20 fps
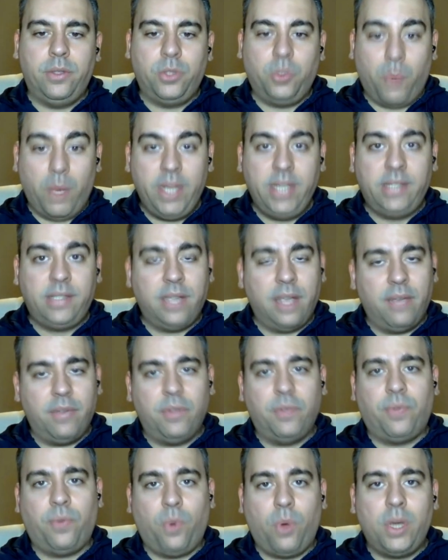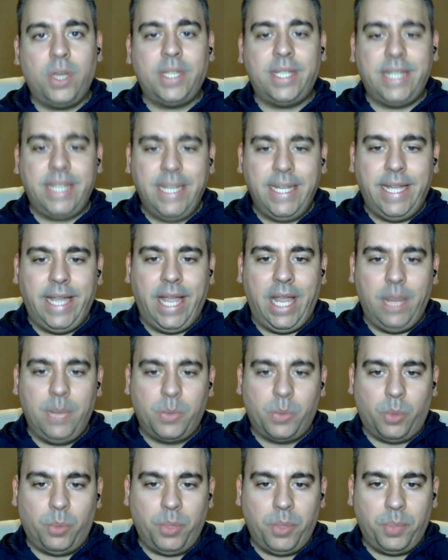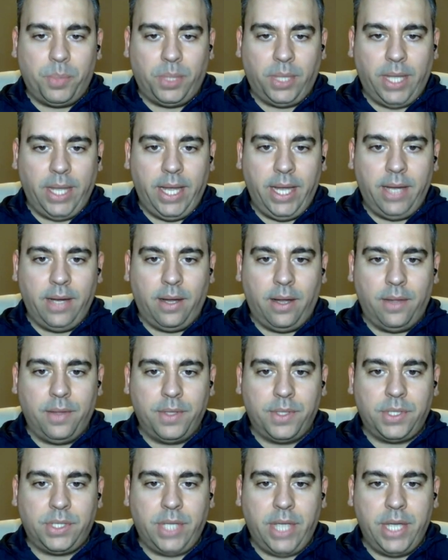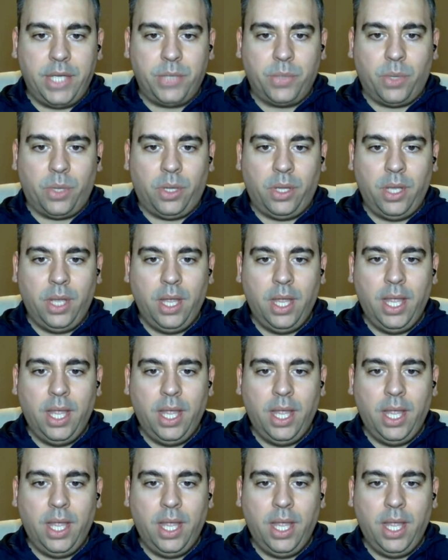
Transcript: 27th, 14 games will be played on the schedule.